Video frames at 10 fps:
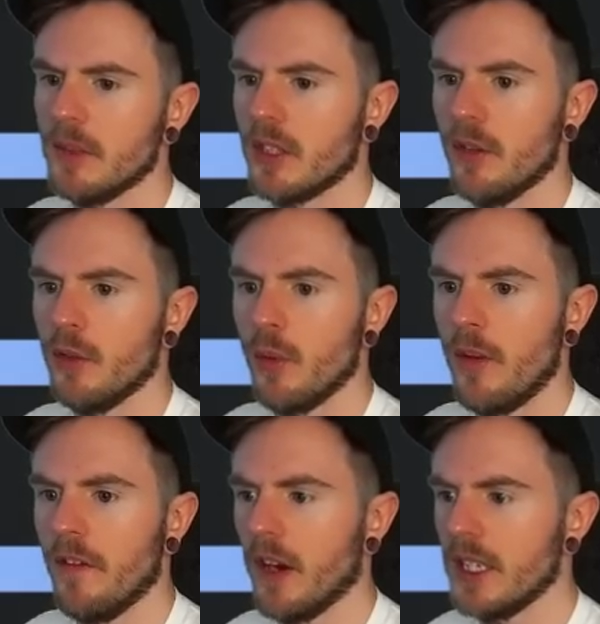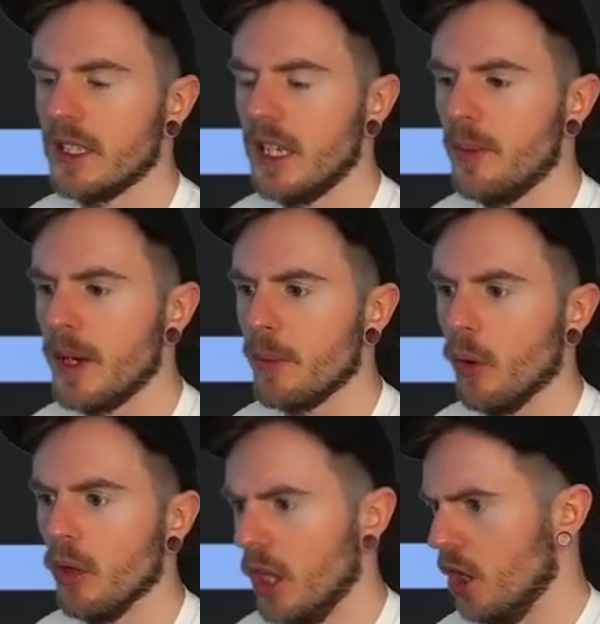do, do we fucking see
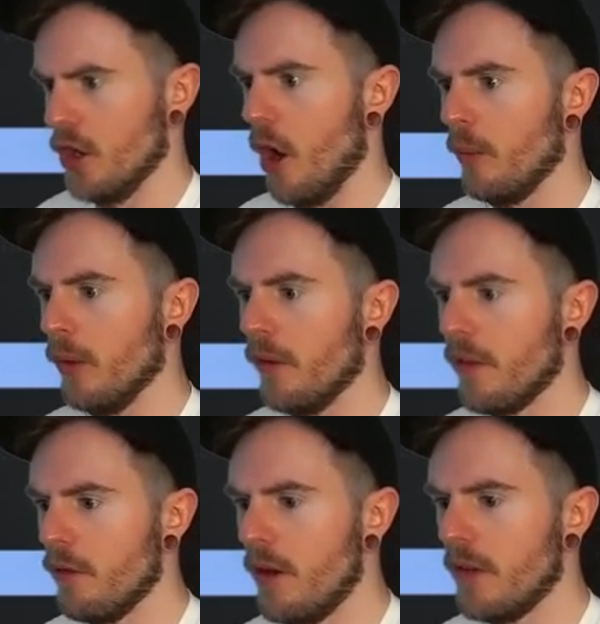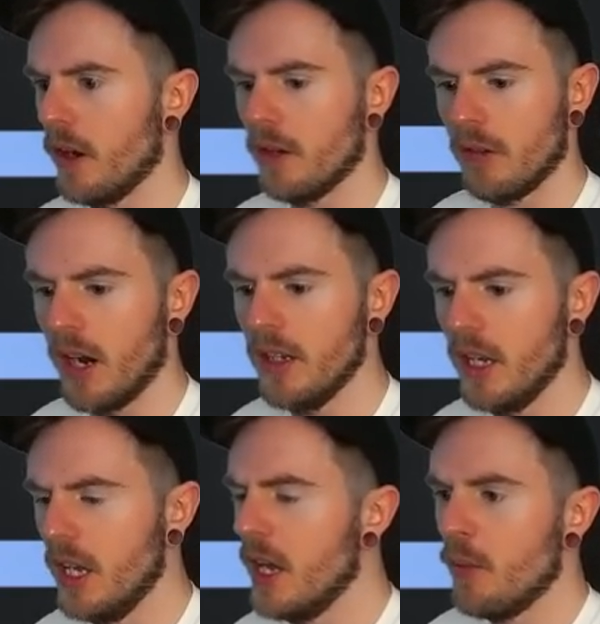people not bluff the river, right?
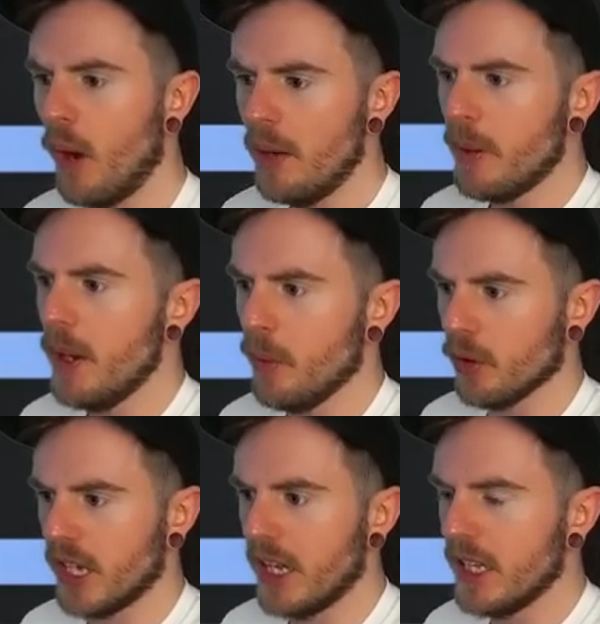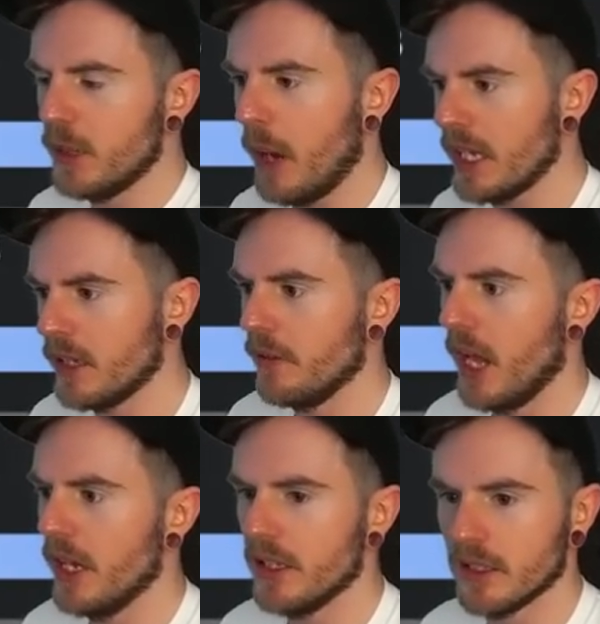When people take these passive
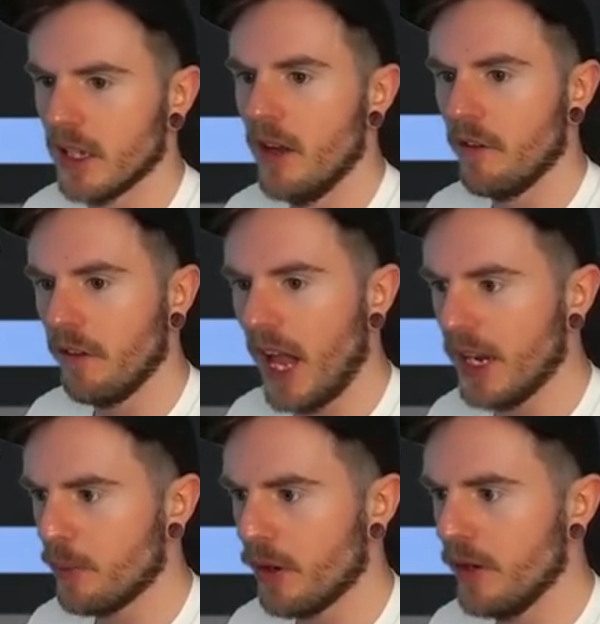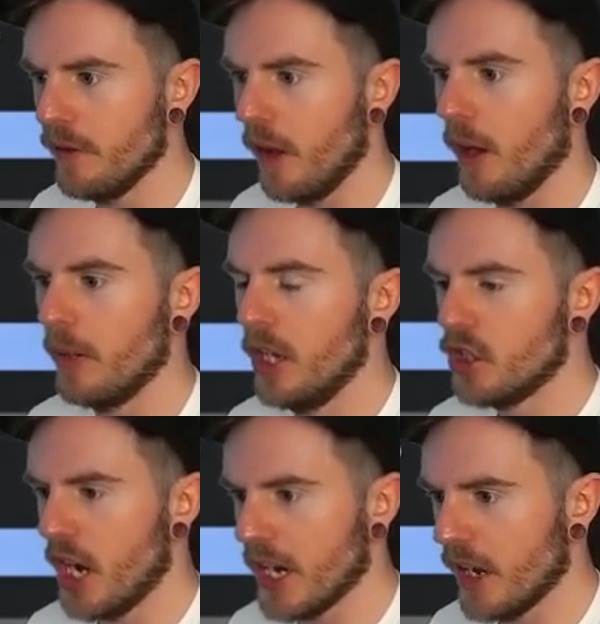lines, flatting pre-flop,
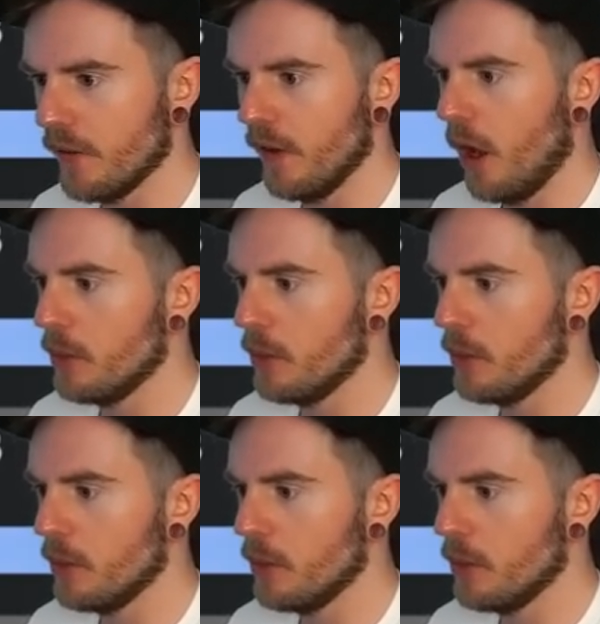checking flop,